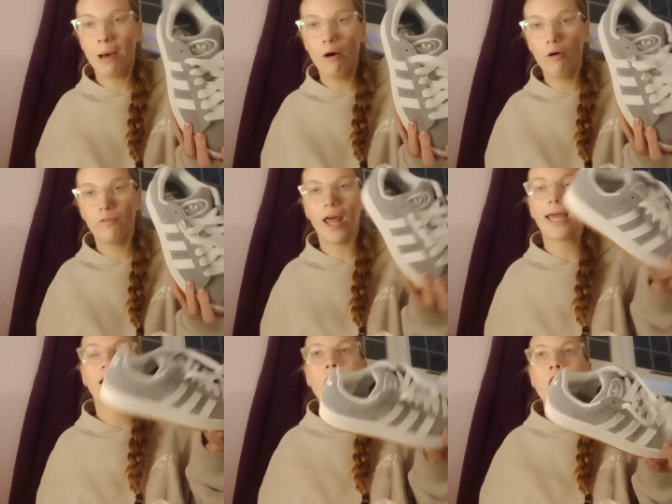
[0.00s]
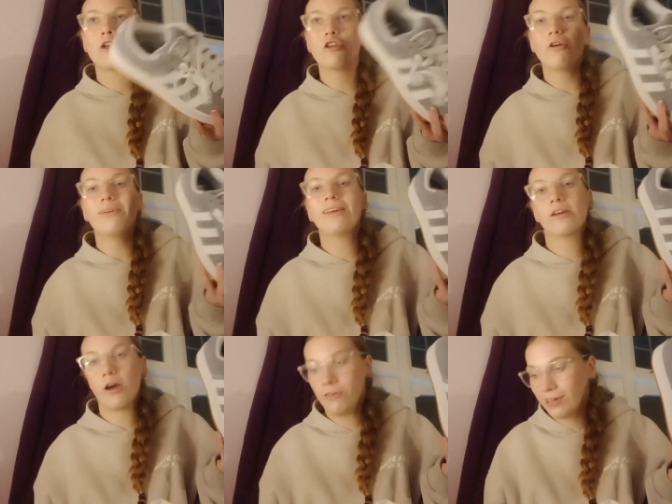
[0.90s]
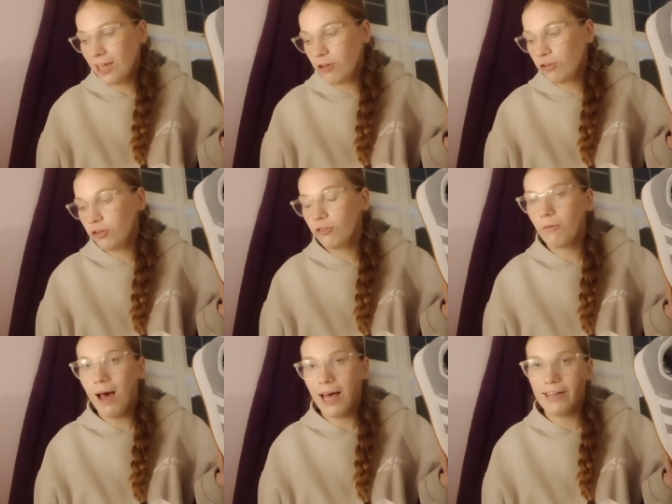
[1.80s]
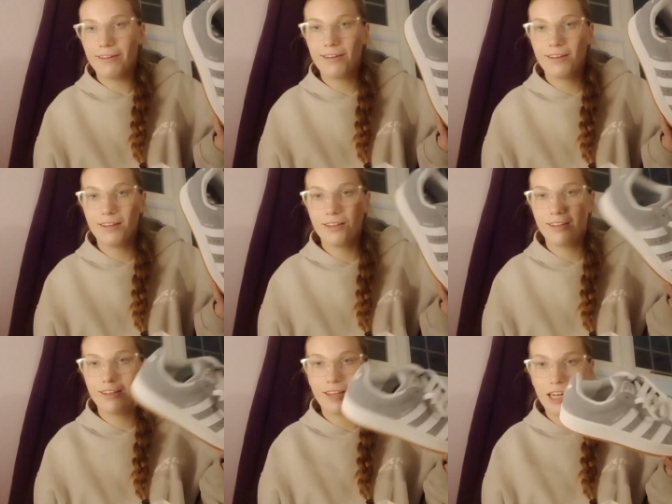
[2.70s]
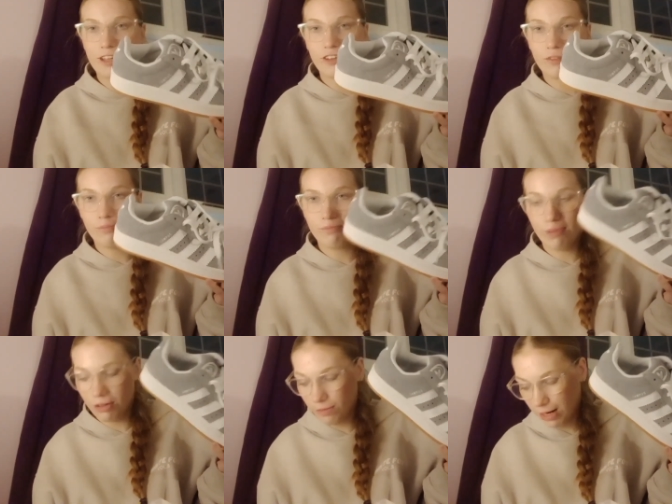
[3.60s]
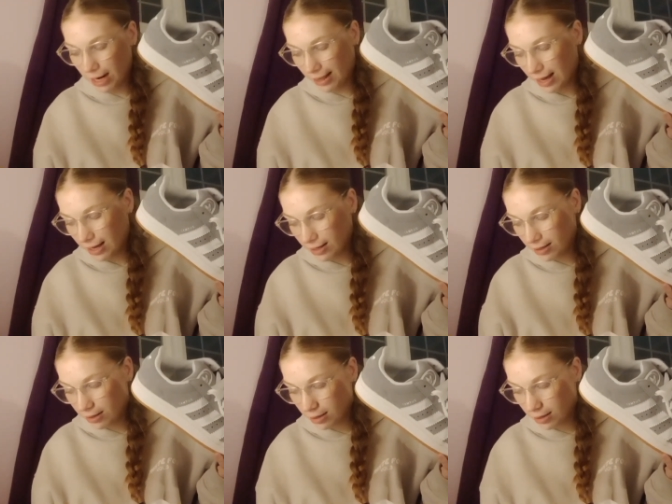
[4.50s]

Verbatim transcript: smell of like... You know when you go to get your shoes repaired? And it just smells a bit like that.